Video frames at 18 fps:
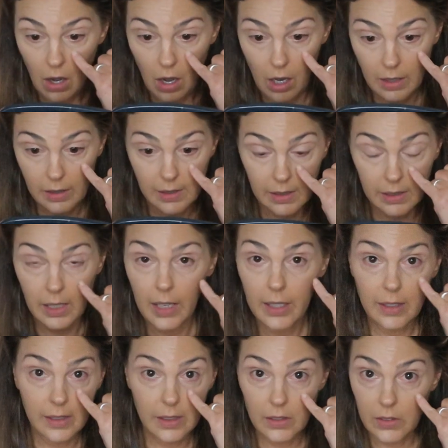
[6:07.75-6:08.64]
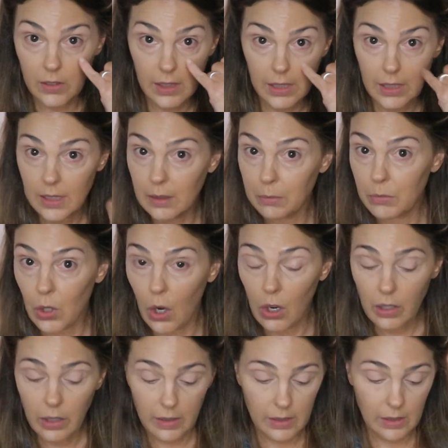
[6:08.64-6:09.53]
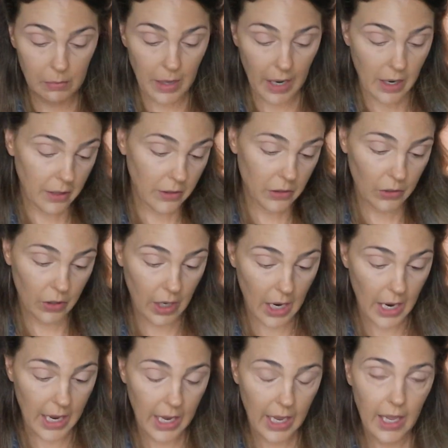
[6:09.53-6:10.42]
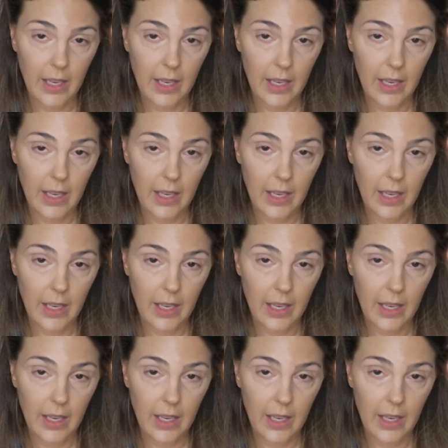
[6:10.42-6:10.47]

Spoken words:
honestly, I can still see some darkness in my under eye